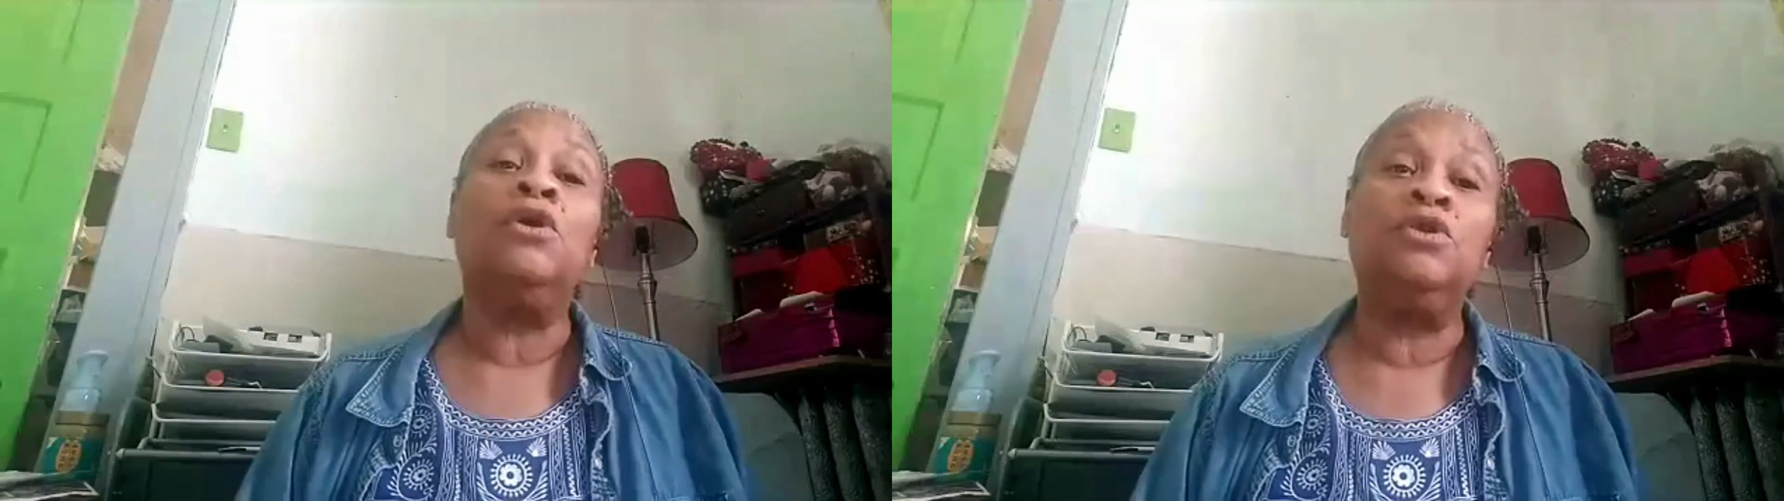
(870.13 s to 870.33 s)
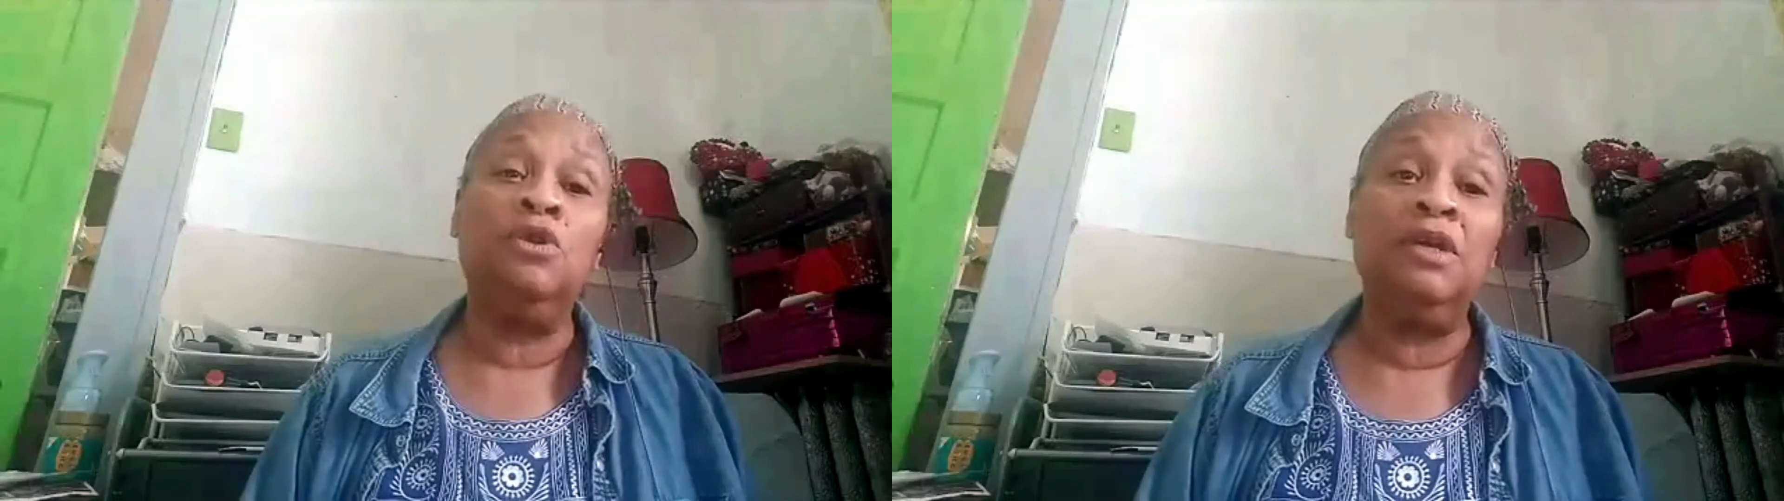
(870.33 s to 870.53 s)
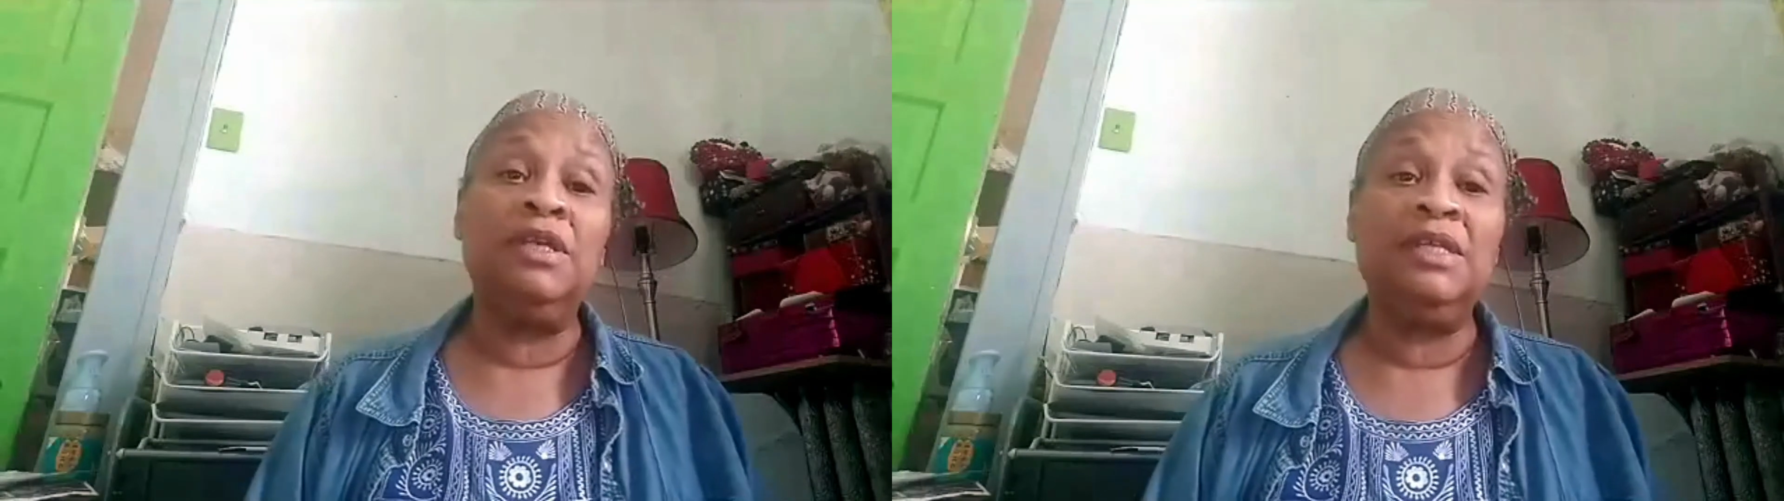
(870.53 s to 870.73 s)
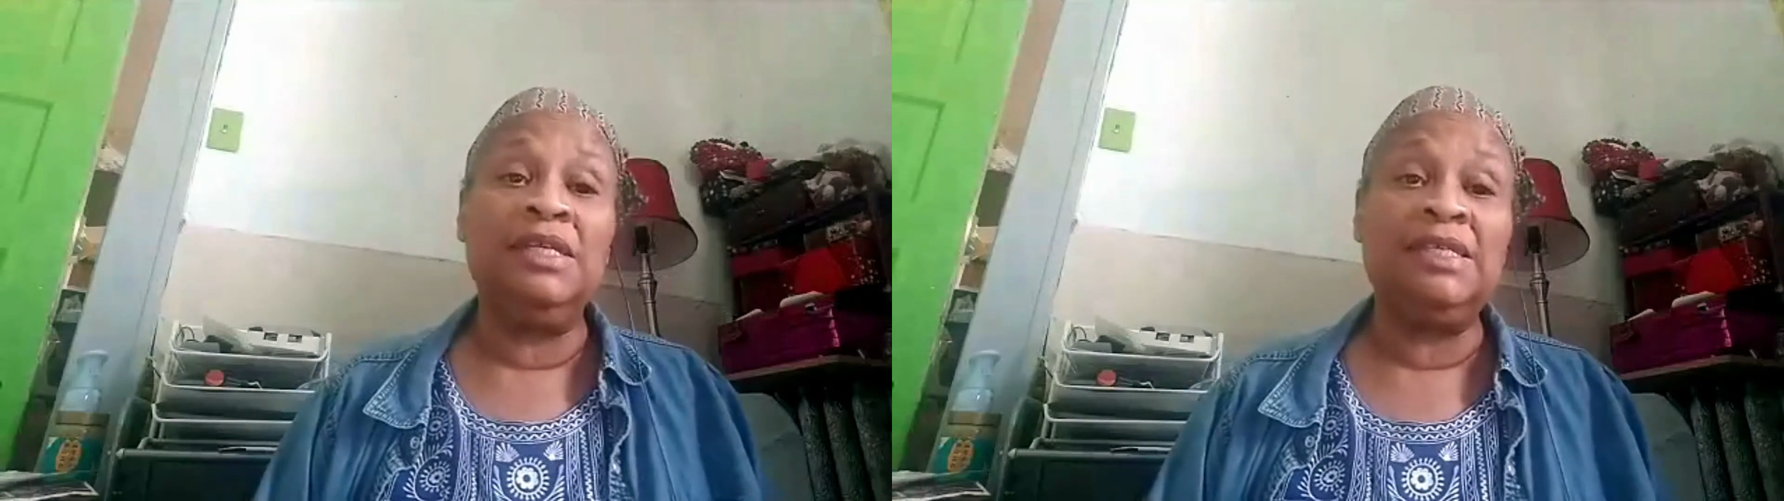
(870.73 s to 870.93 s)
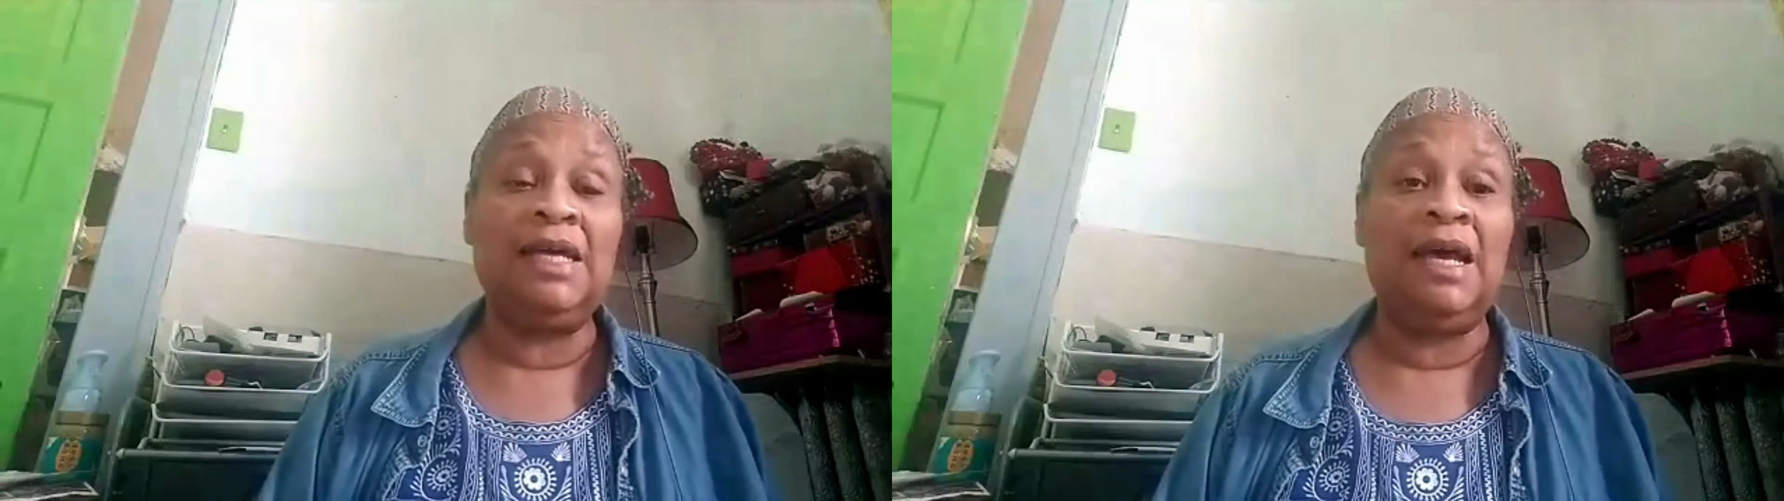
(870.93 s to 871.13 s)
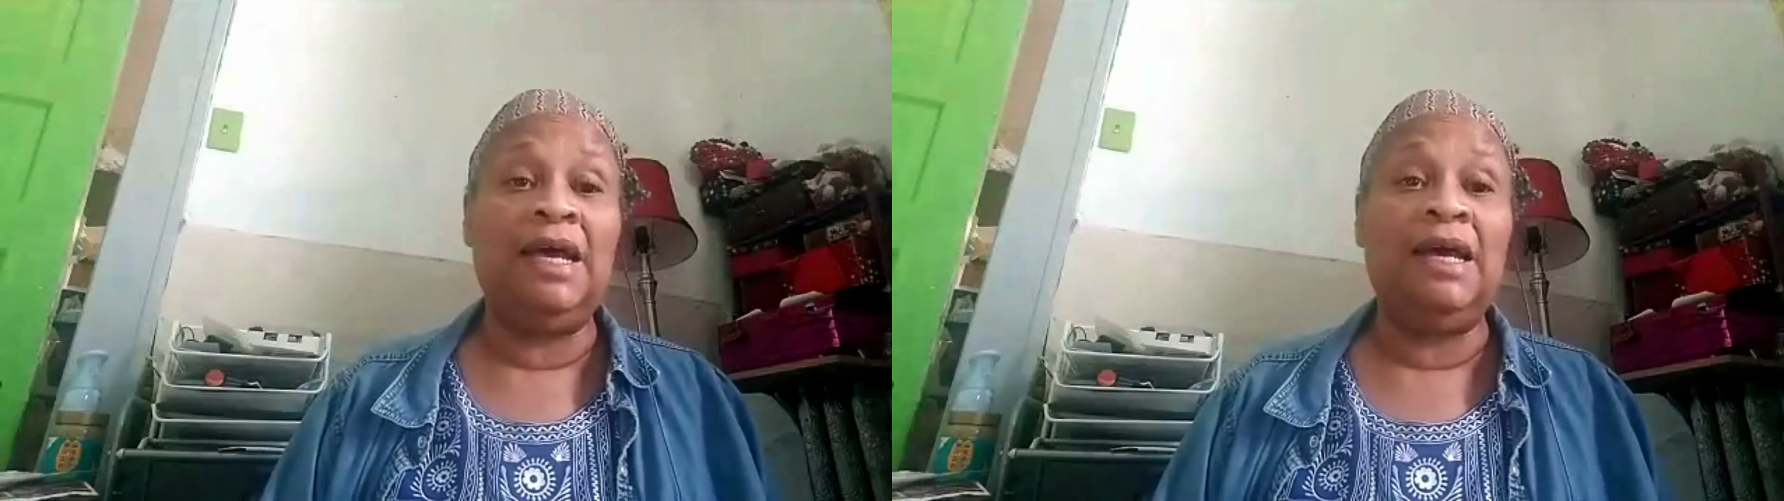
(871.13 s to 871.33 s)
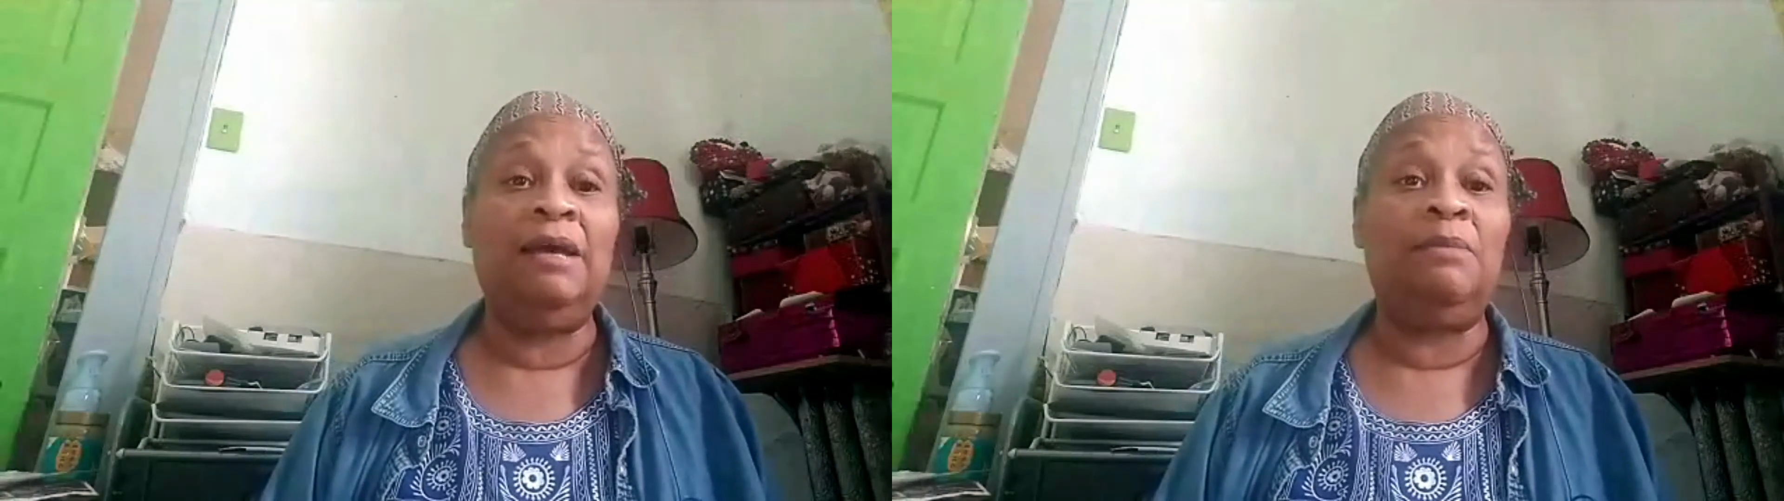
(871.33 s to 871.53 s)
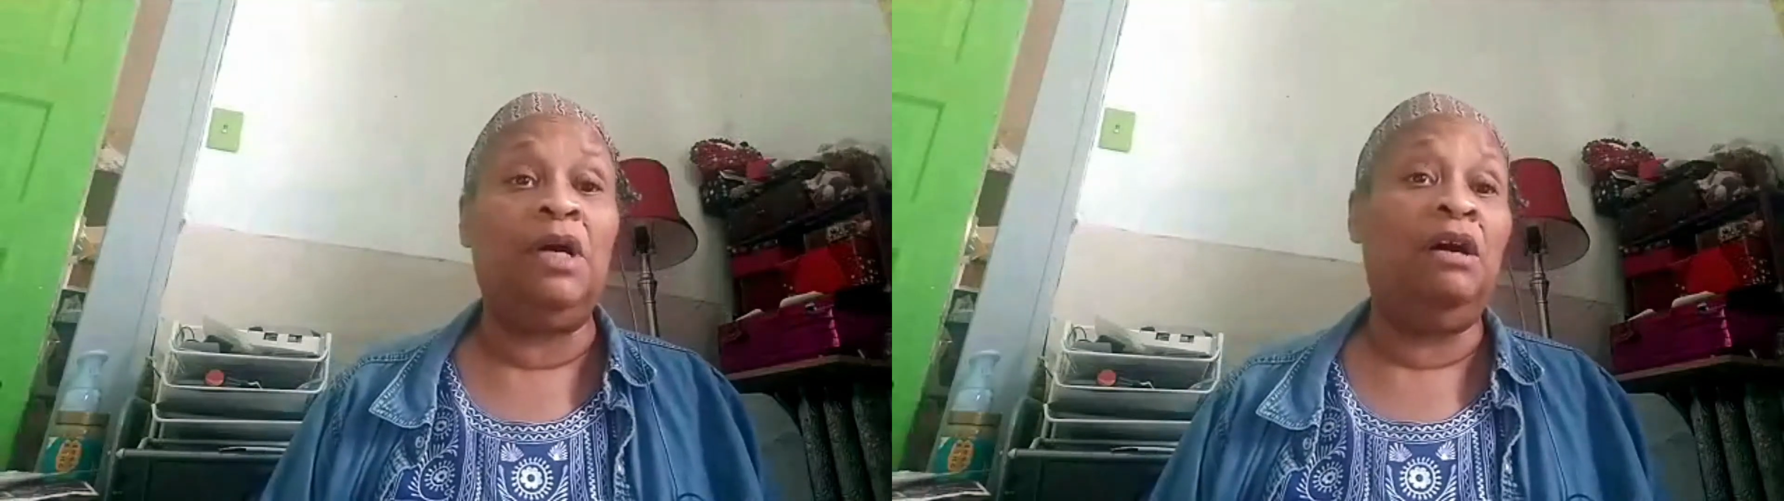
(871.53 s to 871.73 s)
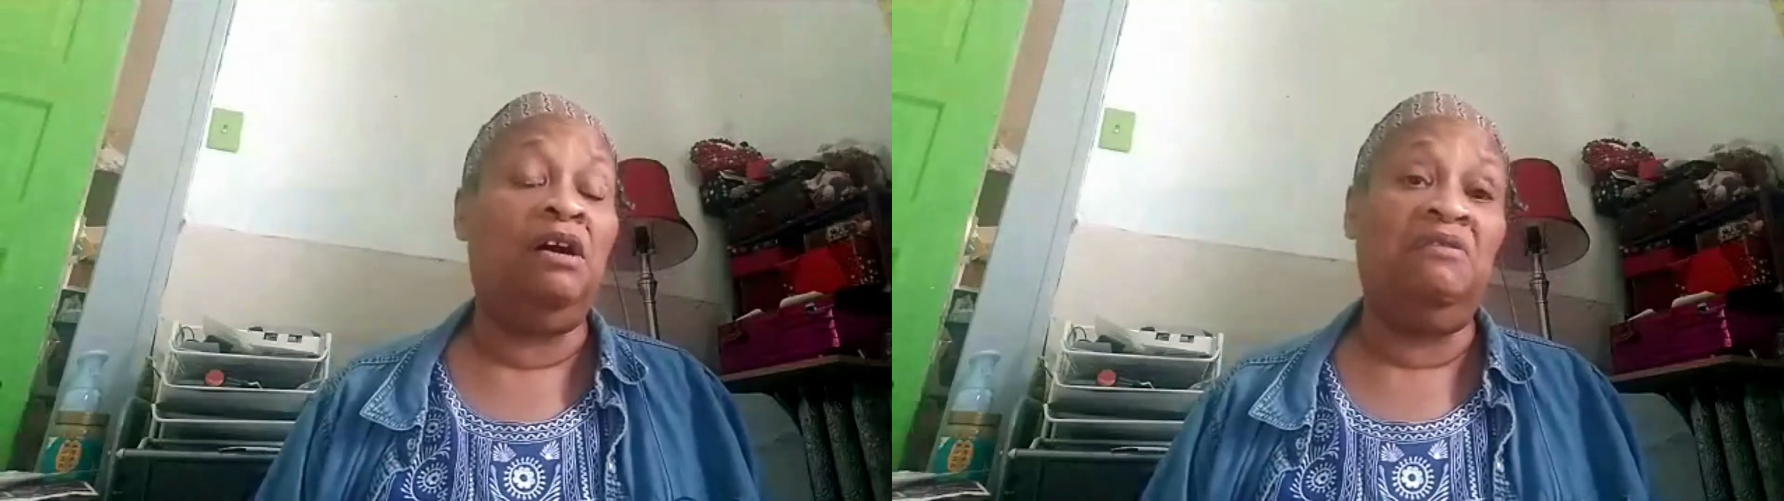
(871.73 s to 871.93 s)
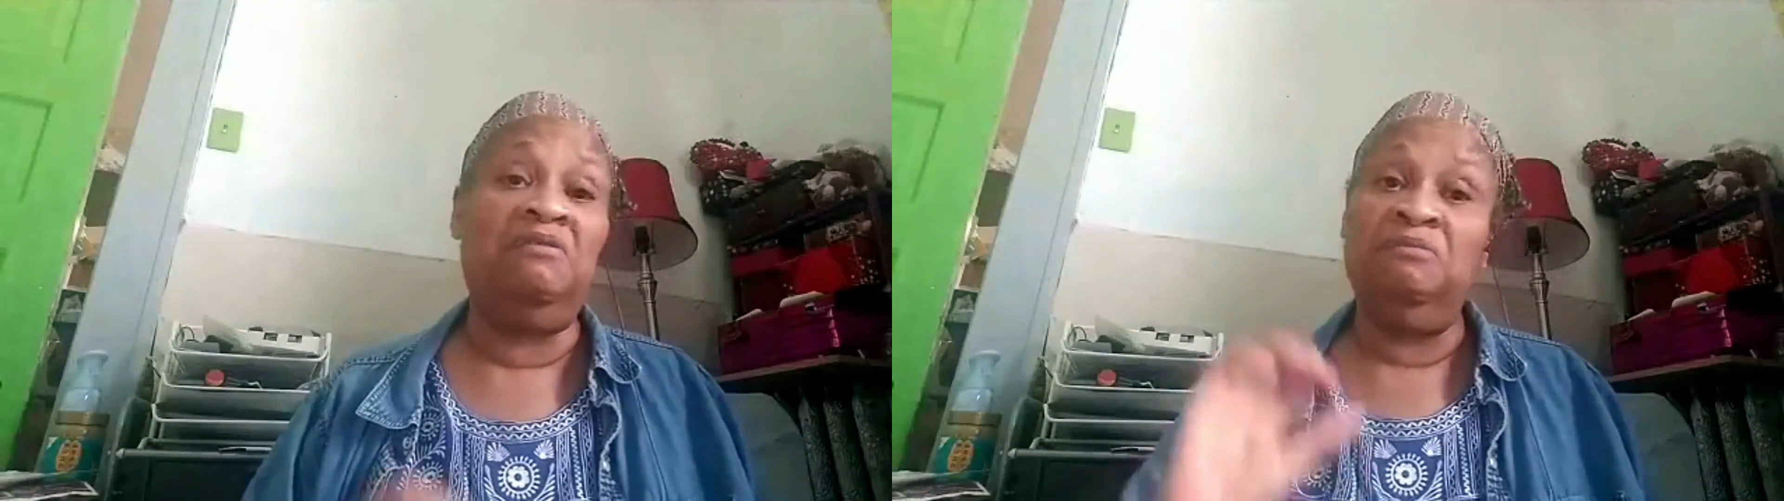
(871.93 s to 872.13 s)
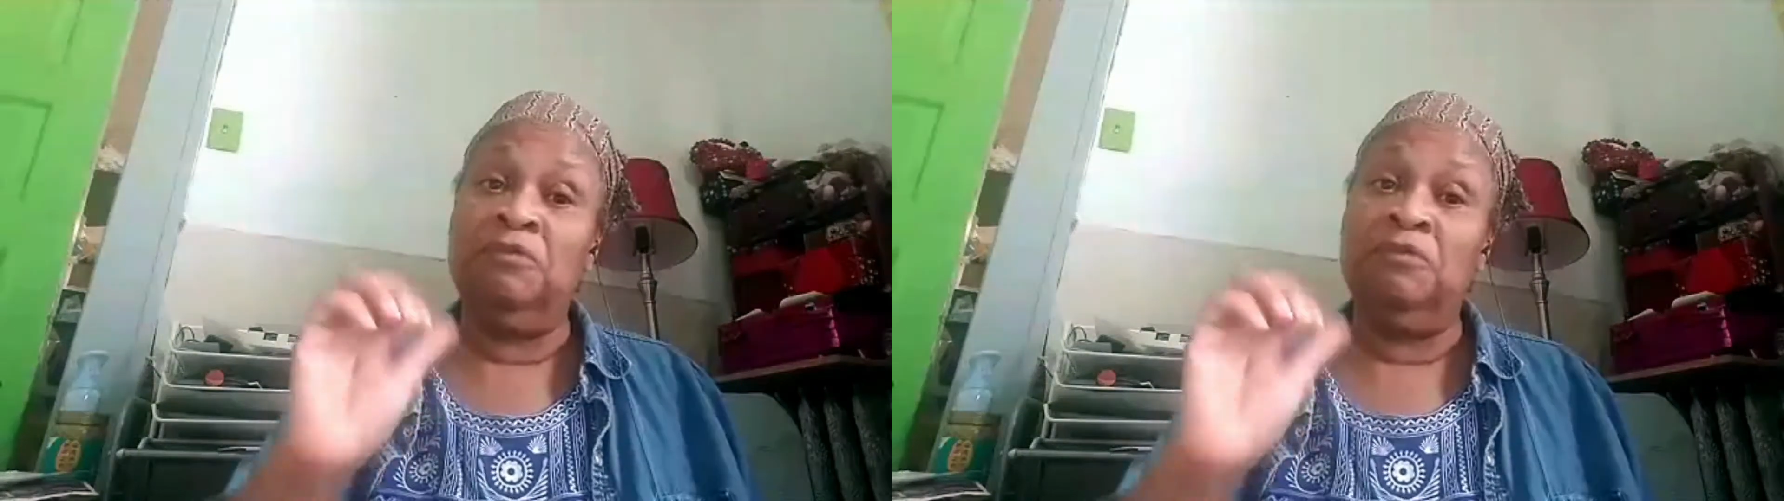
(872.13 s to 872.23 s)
during this time of